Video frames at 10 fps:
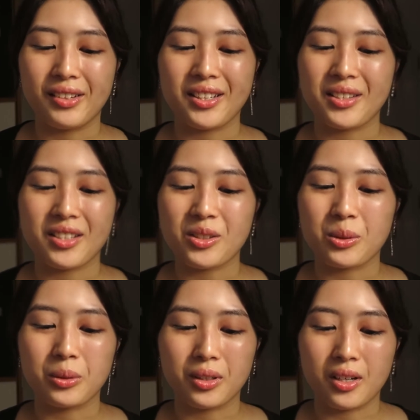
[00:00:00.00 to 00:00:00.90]
Like it's such a
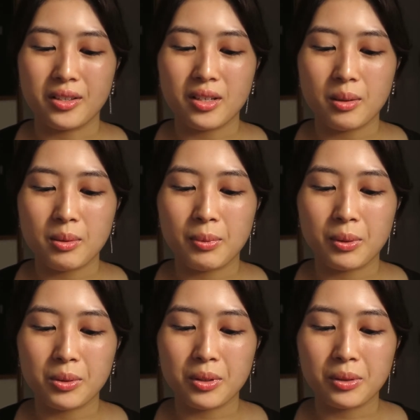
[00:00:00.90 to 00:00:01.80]
cool concept, but
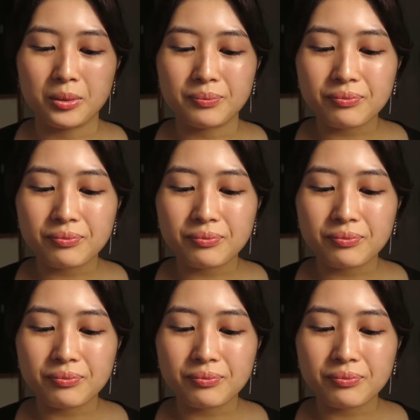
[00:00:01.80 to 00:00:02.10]
also